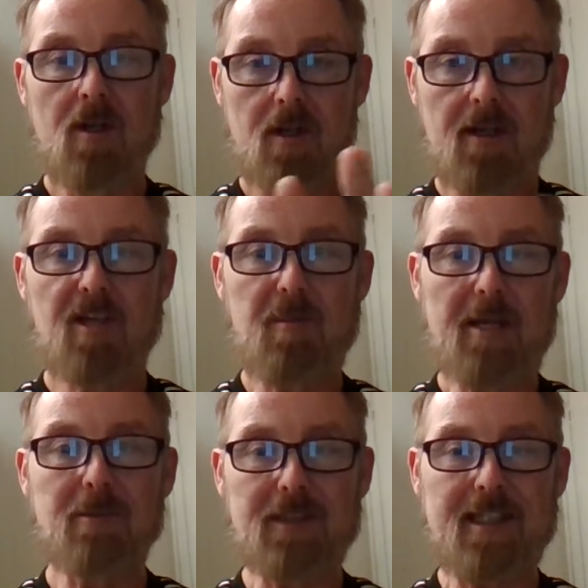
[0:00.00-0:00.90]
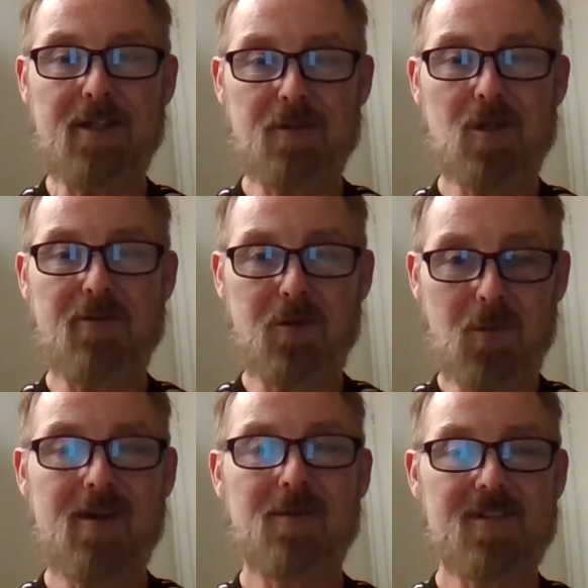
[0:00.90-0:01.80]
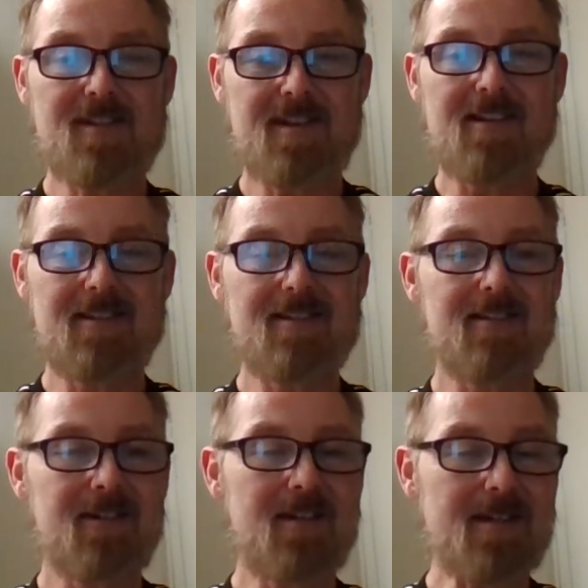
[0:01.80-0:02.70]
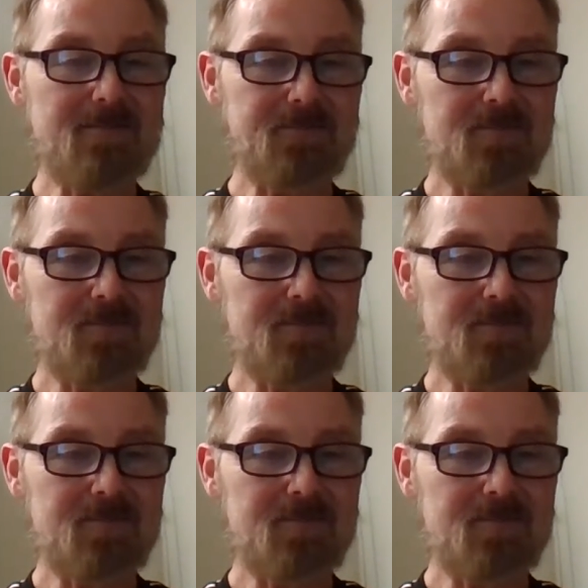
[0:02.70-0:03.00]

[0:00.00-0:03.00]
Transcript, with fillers: you need to be able to get yourself around the skeleton. All right.